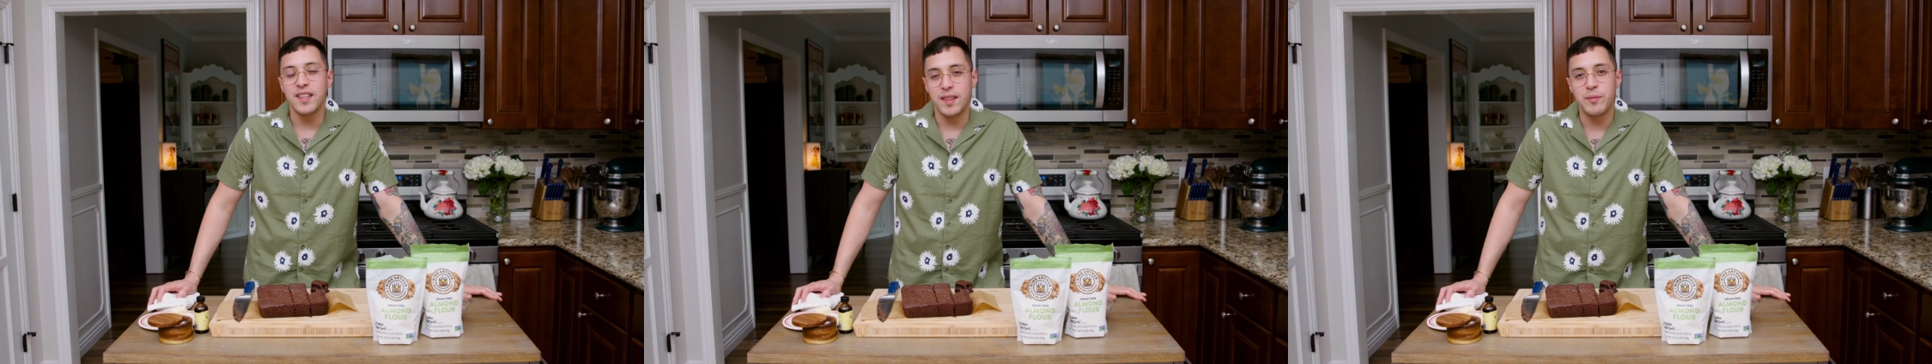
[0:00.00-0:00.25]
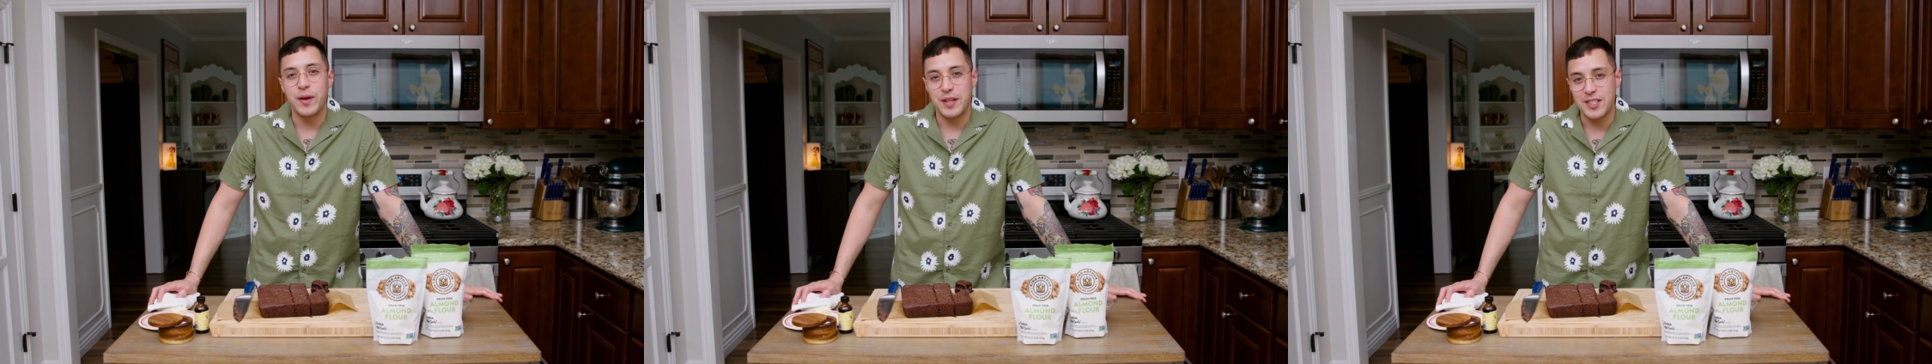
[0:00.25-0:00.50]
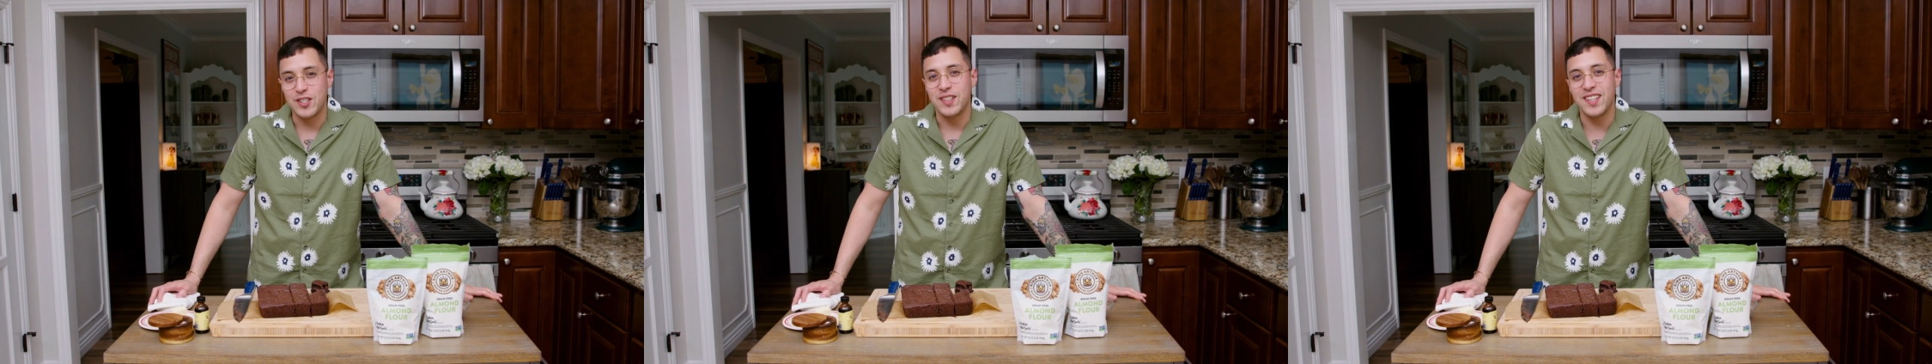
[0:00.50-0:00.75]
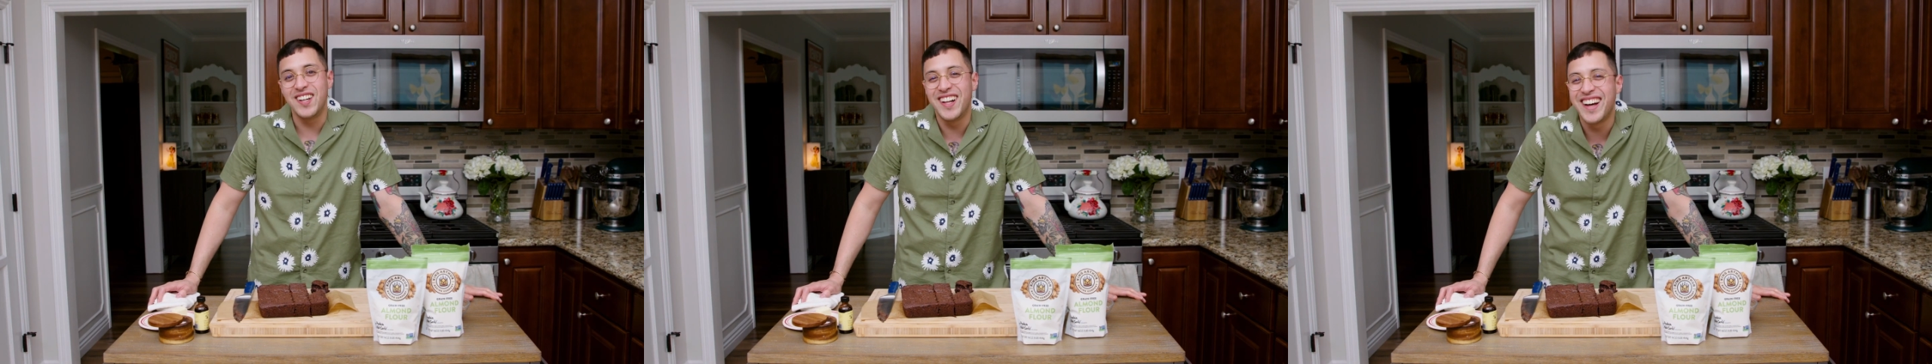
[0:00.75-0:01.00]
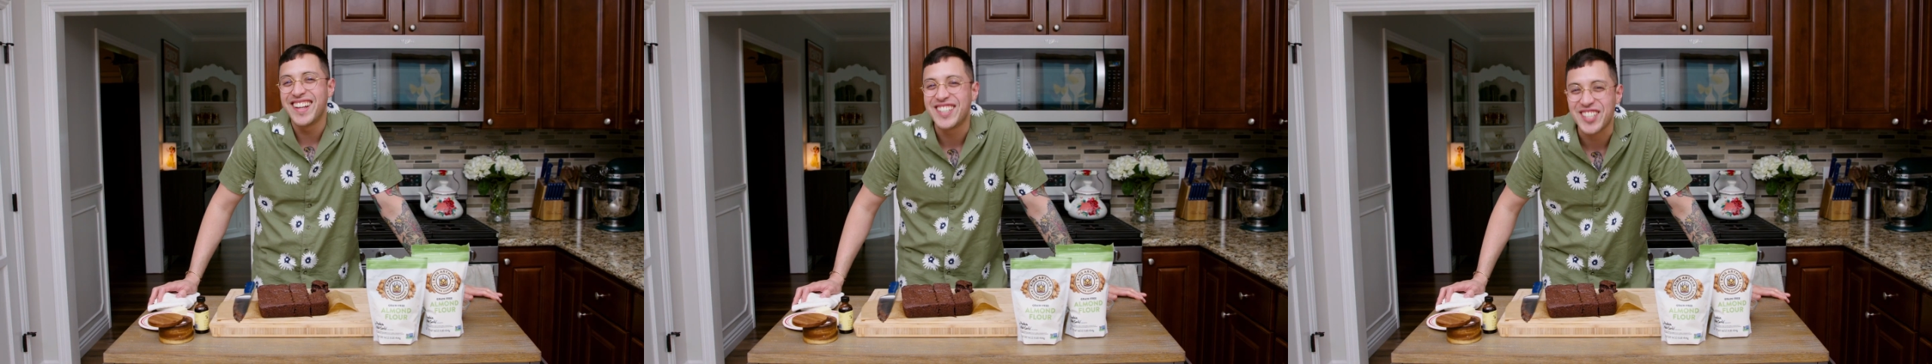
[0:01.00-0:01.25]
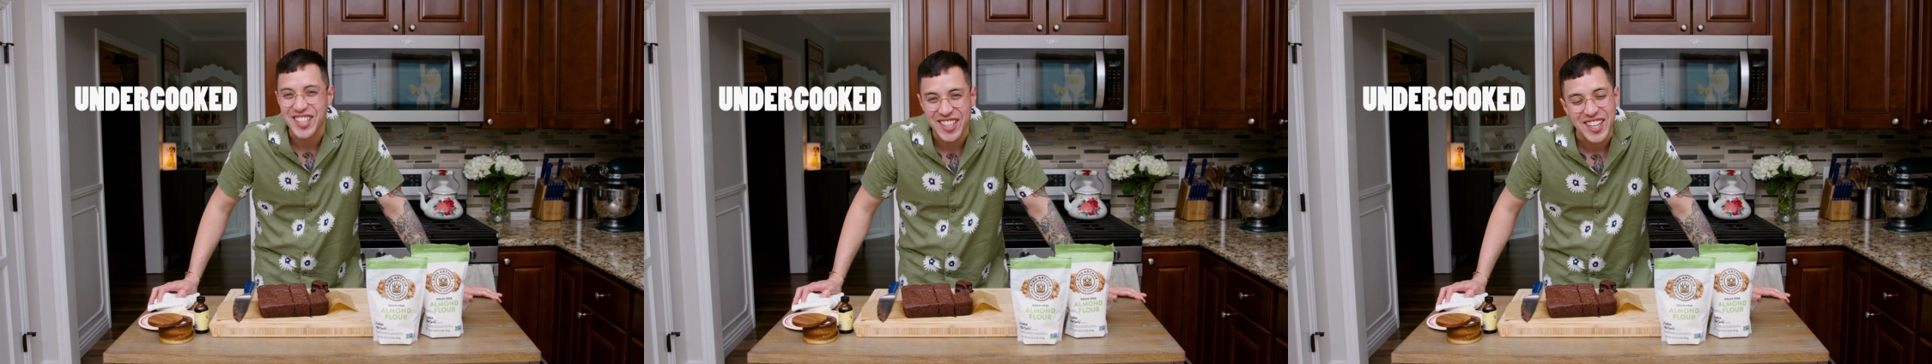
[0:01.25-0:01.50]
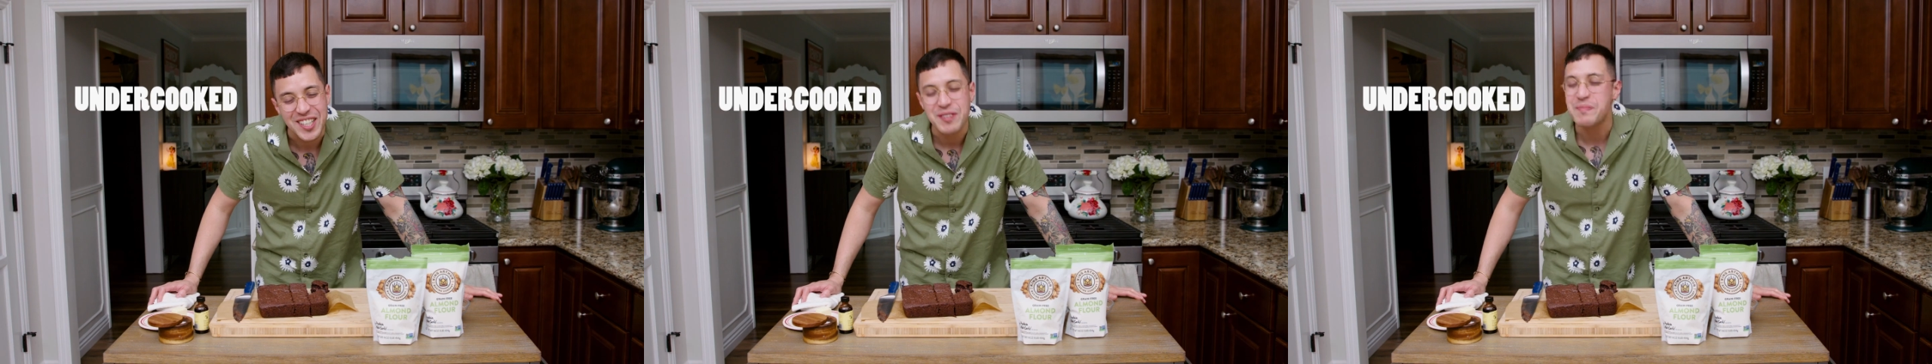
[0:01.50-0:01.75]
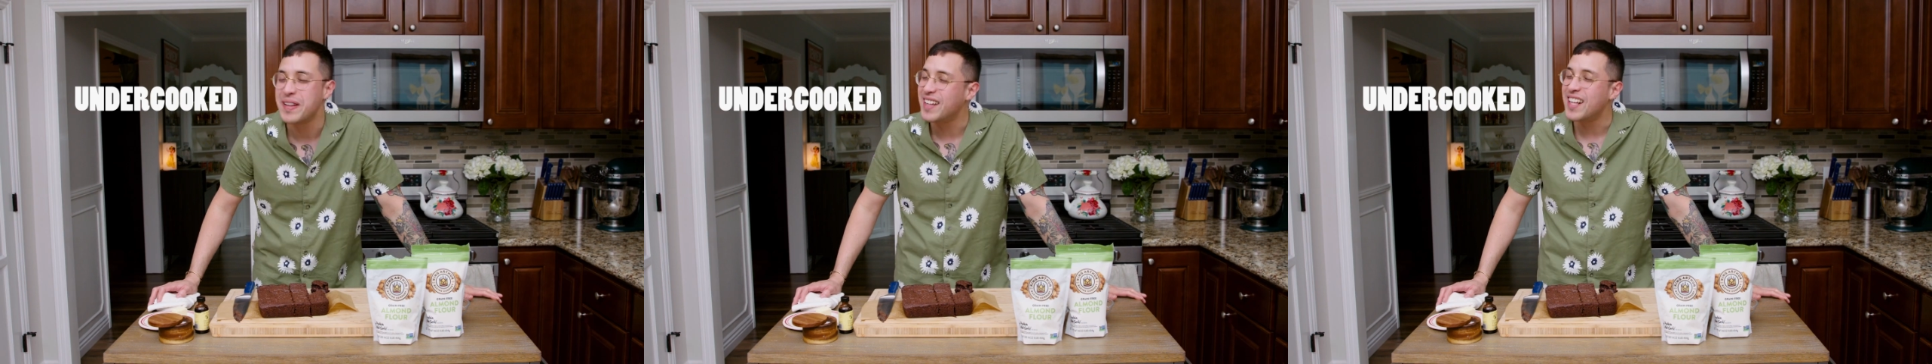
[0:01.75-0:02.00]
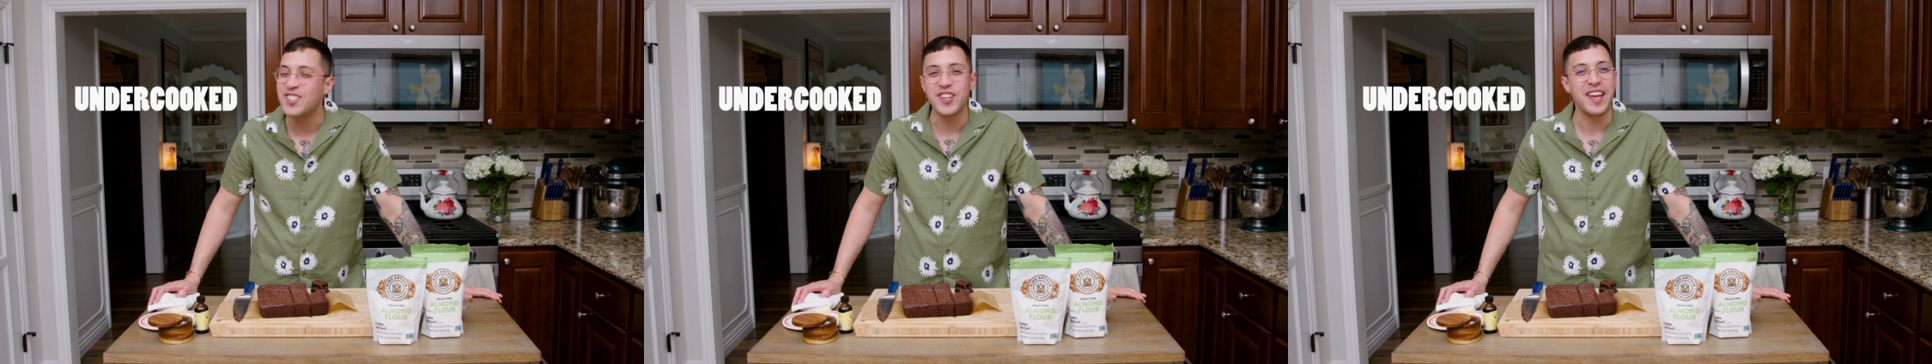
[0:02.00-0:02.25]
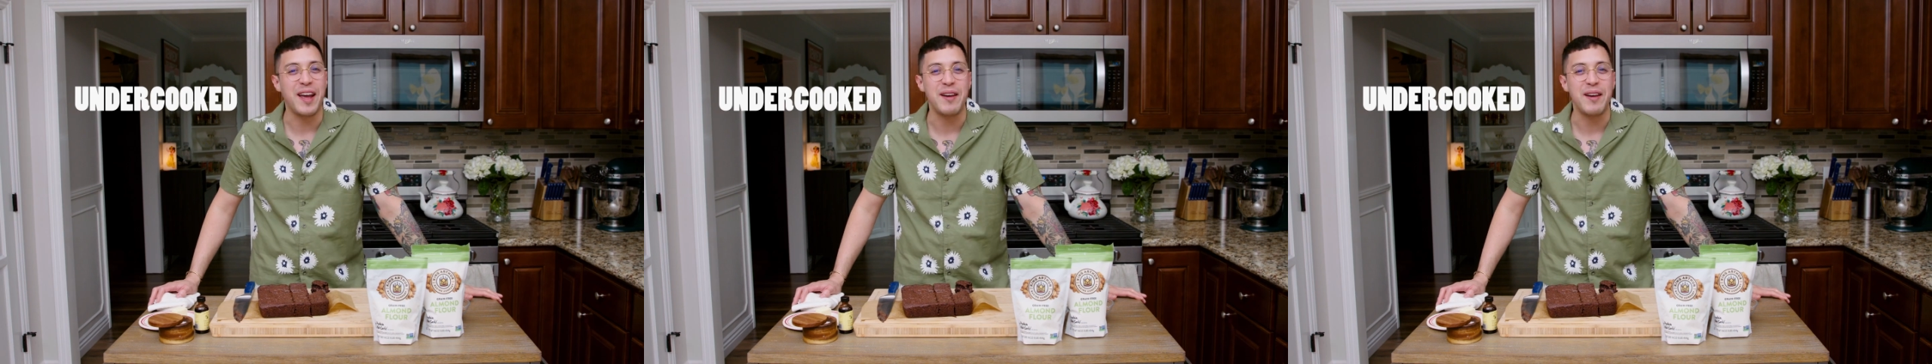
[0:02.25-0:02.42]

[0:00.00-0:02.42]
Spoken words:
brownies are a little undercooked, but that's okay.